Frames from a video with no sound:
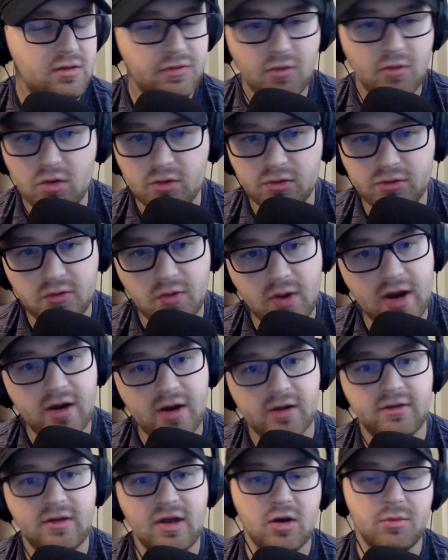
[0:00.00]
throwing to
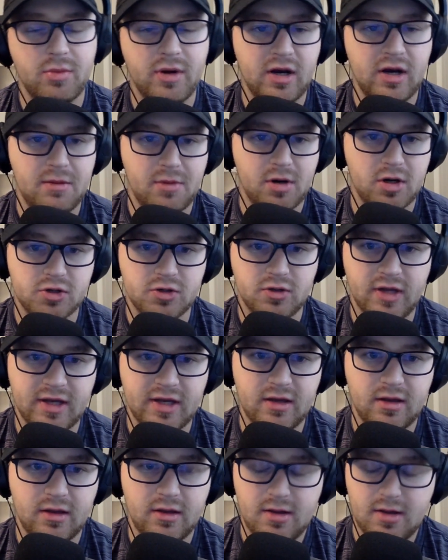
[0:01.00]
Eric Decker, Brandon Marshall, like,
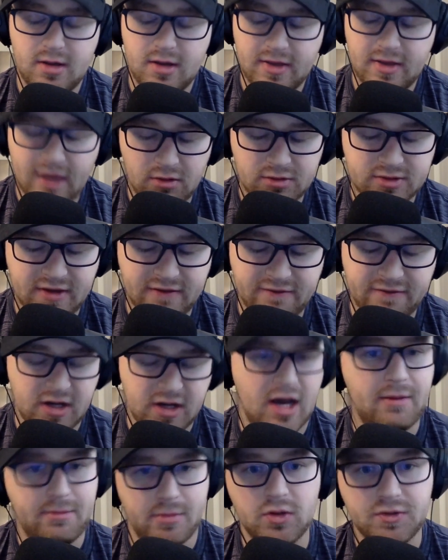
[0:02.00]
that was a
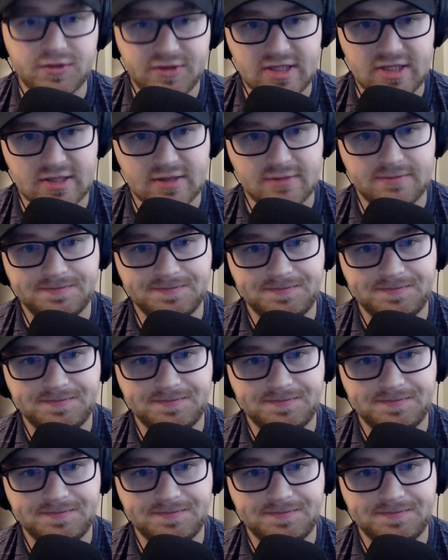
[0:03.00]
phenomenal season.